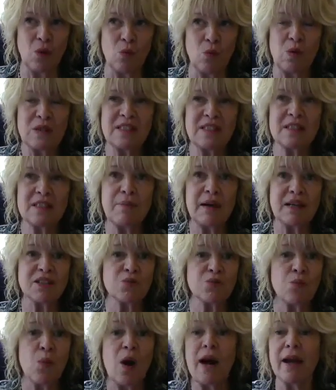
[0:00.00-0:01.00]
what's the
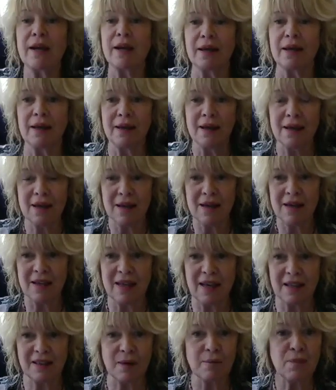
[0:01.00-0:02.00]
best way to
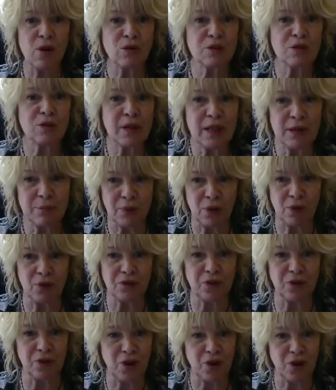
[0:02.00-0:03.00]
get the most
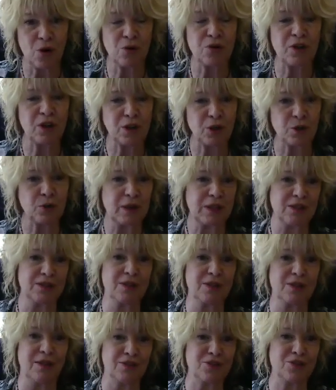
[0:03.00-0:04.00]
people to know that you
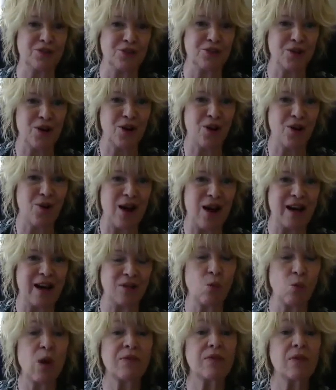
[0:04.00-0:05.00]
exist,
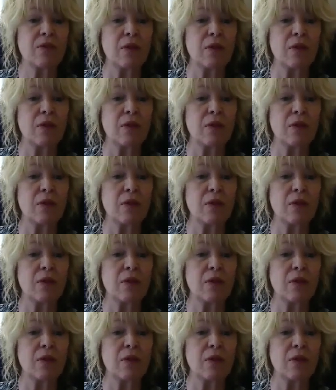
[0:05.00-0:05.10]
and